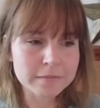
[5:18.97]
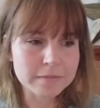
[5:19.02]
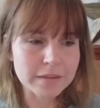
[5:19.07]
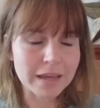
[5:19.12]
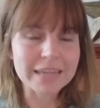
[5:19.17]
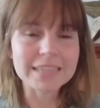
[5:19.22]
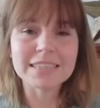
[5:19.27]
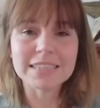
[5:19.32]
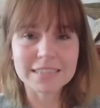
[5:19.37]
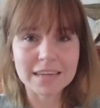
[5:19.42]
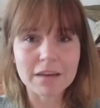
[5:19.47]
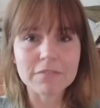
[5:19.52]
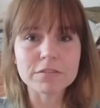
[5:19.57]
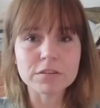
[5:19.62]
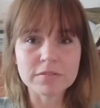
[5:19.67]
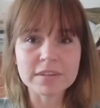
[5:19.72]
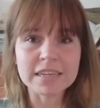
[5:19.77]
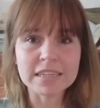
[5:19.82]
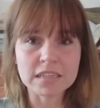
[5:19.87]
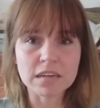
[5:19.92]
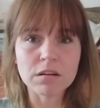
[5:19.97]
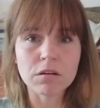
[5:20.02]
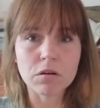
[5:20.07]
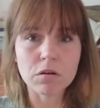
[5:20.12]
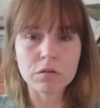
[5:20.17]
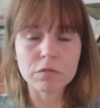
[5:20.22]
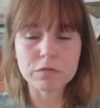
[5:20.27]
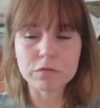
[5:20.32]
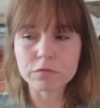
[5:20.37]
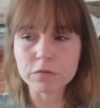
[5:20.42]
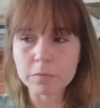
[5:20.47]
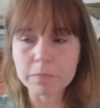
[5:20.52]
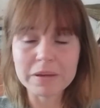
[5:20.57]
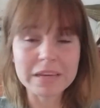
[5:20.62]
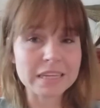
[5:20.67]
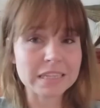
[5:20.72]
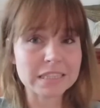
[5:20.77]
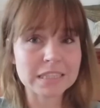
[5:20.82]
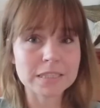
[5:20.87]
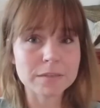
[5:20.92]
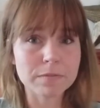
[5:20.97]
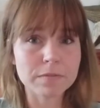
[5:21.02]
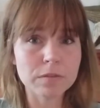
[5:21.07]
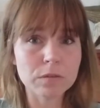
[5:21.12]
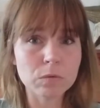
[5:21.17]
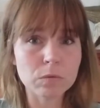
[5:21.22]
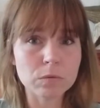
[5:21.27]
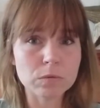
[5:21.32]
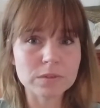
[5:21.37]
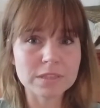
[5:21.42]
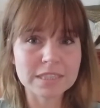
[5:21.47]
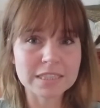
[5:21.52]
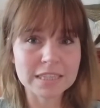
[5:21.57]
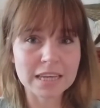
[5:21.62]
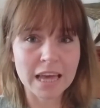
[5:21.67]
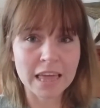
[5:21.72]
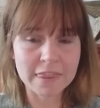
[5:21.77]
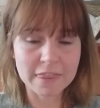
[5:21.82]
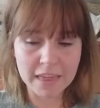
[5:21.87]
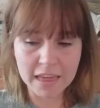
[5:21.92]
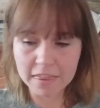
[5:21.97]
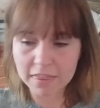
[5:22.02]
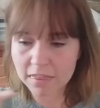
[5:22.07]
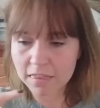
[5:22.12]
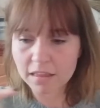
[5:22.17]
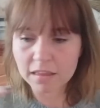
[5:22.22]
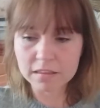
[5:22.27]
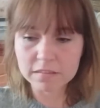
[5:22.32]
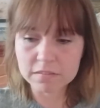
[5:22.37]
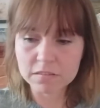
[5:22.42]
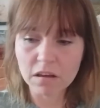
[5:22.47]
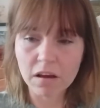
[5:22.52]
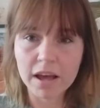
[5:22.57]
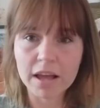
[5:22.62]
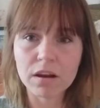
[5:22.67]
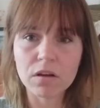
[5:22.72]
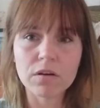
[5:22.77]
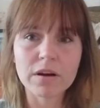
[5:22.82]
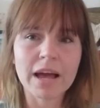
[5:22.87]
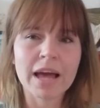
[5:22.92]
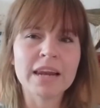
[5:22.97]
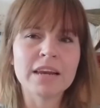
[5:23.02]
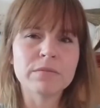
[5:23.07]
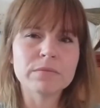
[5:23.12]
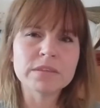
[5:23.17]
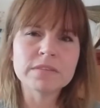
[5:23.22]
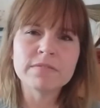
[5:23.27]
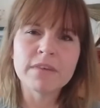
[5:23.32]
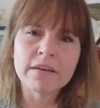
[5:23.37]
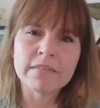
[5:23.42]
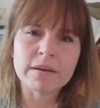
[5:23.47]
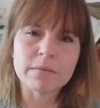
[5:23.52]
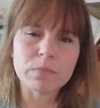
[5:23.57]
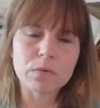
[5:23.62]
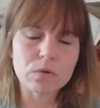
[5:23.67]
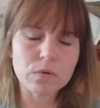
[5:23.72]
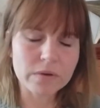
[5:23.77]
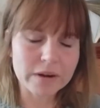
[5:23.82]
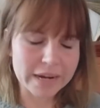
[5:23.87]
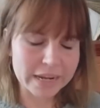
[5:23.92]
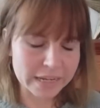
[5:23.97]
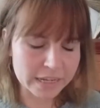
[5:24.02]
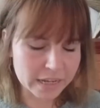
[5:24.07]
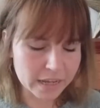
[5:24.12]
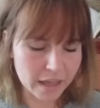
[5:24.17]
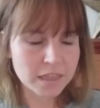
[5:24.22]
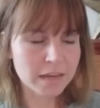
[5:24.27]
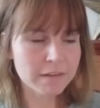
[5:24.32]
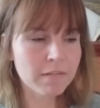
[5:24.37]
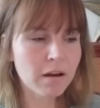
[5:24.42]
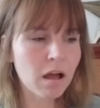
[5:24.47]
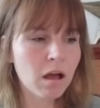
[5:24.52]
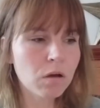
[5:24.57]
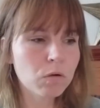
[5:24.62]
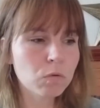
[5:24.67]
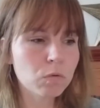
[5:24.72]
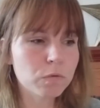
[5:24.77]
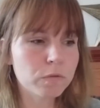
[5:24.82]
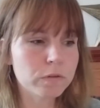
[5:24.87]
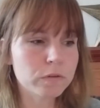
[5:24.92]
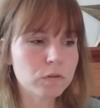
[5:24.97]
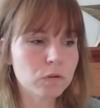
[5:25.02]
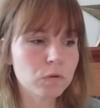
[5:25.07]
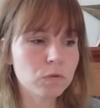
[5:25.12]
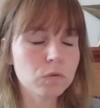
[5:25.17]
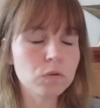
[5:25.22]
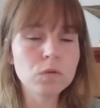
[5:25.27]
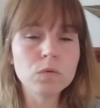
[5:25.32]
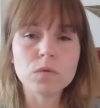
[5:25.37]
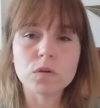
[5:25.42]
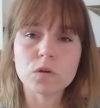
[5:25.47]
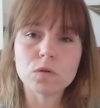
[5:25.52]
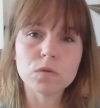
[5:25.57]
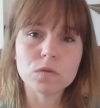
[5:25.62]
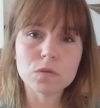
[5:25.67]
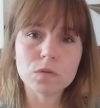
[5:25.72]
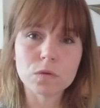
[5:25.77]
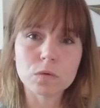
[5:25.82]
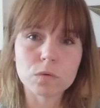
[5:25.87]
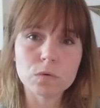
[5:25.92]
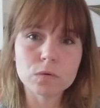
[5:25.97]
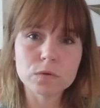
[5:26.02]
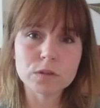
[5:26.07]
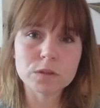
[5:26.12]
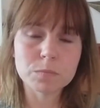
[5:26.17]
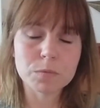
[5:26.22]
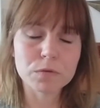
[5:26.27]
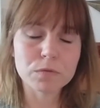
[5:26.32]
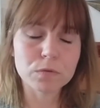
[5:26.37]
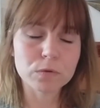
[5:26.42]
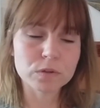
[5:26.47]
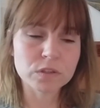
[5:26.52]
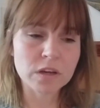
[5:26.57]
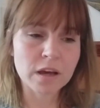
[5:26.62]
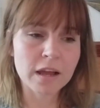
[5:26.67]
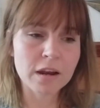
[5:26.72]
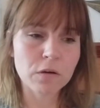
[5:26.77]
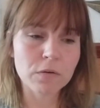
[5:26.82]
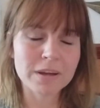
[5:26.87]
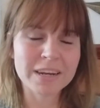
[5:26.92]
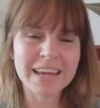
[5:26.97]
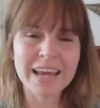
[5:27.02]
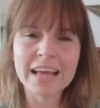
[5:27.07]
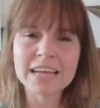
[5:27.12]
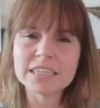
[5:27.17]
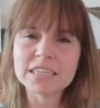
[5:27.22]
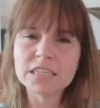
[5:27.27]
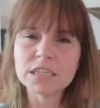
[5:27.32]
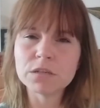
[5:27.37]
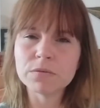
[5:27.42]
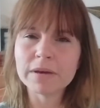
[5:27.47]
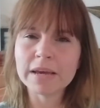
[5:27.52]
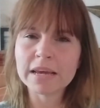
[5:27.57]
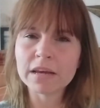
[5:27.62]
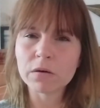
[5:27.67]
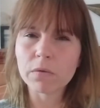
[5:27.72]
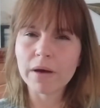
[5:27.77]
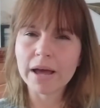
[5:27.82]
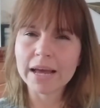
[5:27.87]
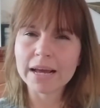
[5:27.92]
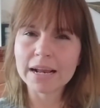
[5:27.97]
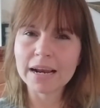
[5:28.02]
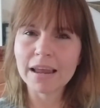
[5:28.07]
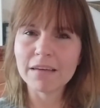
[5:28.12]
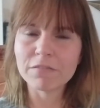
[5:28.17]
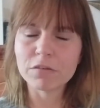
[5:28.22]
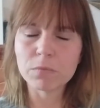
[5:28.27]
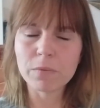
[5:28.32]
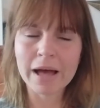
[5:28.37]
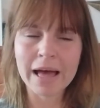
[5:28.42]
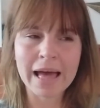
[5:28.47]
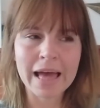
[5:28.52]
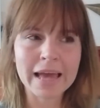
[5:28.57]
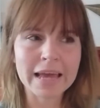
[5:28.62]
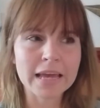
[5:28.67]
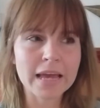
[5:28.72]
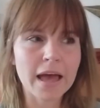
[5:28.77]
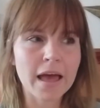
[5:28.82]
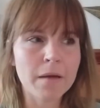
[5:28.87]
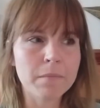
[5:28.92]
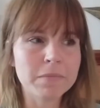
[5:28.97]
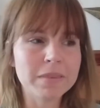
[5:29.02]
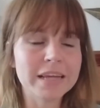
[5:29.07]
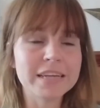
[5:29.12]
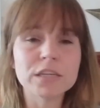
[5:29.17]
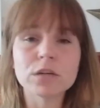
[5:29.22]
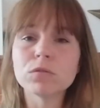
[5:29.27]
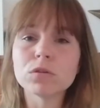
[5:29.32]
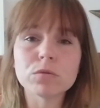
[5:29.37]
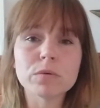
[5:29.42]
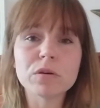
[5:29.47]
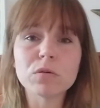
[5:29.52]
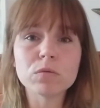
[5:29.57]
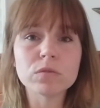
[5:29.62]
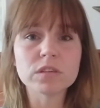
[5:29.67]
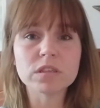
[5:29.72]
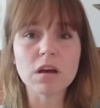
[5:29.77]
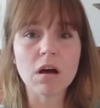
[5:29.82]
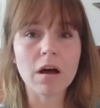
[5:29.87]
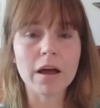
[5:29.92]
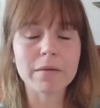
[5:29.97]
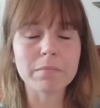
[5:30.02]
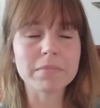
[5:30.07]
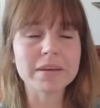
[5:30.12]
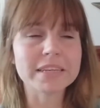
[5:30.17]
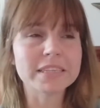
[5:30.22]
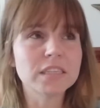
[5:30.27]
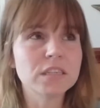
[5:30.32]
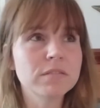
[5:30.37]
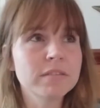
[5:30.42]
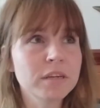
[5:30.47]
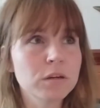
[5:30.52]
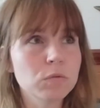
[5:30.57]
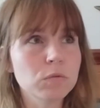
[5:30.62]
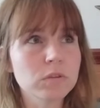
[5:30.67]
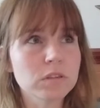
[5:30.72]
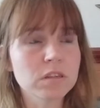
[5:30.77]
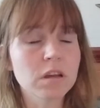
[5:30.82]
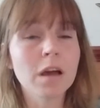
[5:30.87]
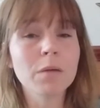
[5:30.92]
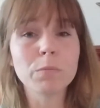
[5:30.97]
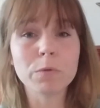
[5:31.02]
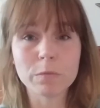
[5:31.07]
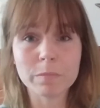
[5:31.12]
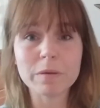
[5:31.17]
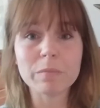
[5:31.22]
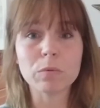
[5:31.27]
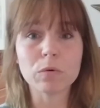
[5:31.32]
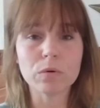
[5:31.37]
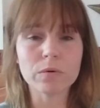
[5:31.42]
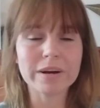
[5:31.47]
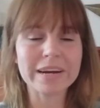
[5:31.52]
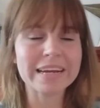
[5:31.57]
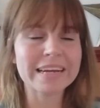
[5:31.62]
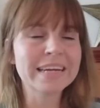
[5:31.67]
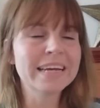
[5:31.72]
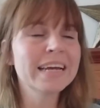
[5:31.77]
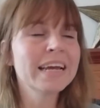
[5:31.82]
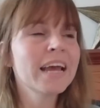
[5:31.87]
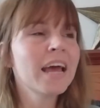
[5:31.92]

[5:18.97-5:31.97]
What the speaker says: I did have to read a lot of repeats of thoughts and then dialogue, and it was very boring. There are authors who do use thoughts before dialogue, and they actually do it in quite a clever way. They don't do it all the time, because doing it all the time would be boring.